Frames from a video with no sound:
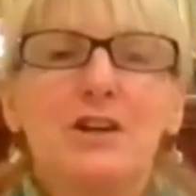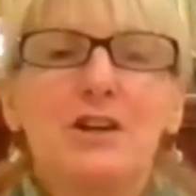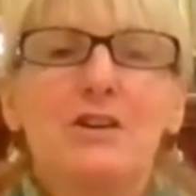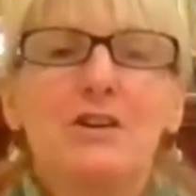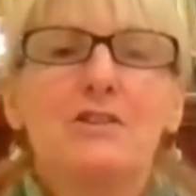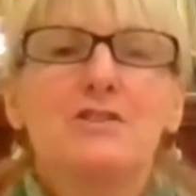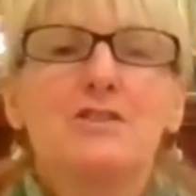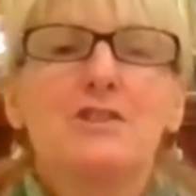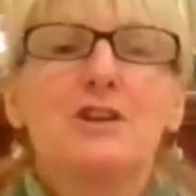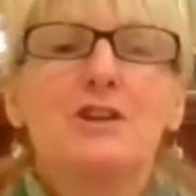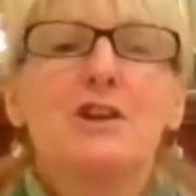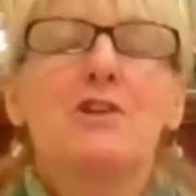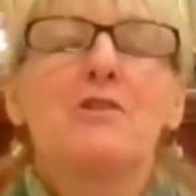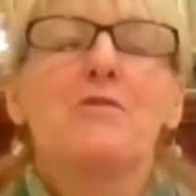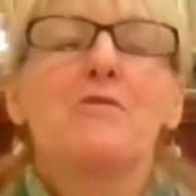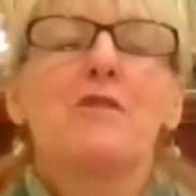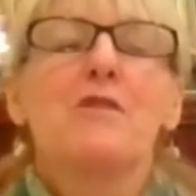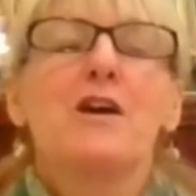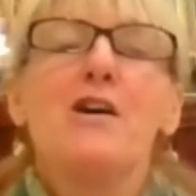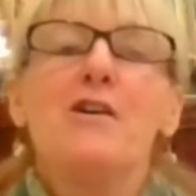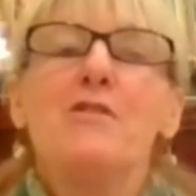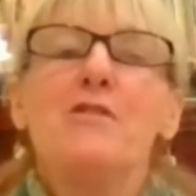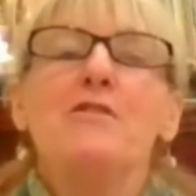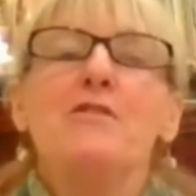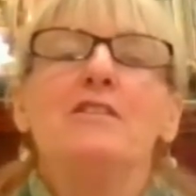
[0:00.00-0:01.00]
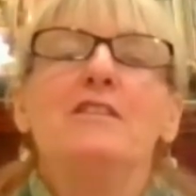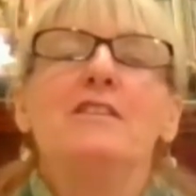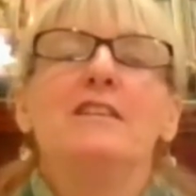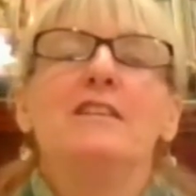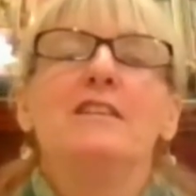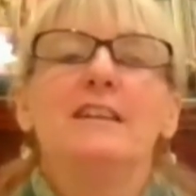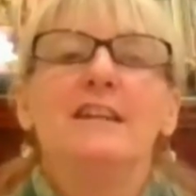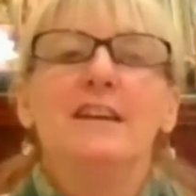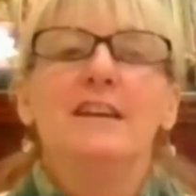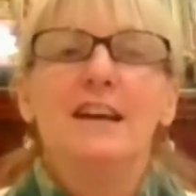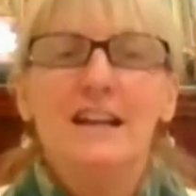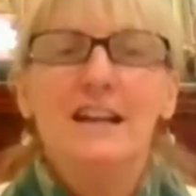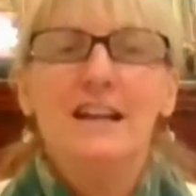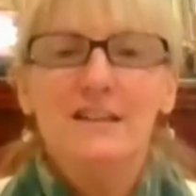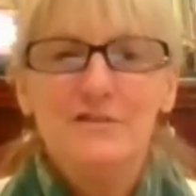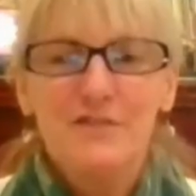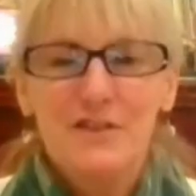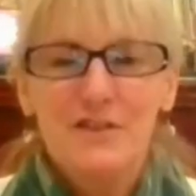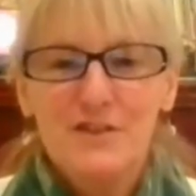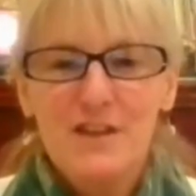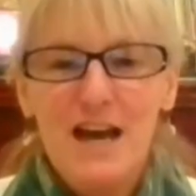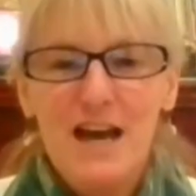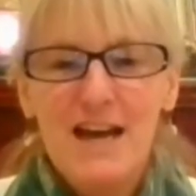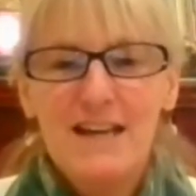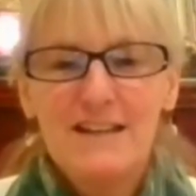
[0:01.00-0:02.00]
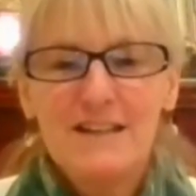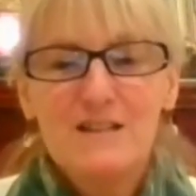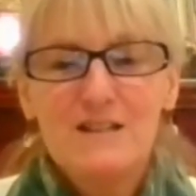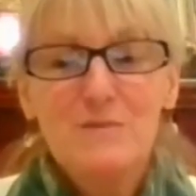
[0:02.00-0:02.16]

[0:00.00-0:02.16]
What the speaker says: to grow and for that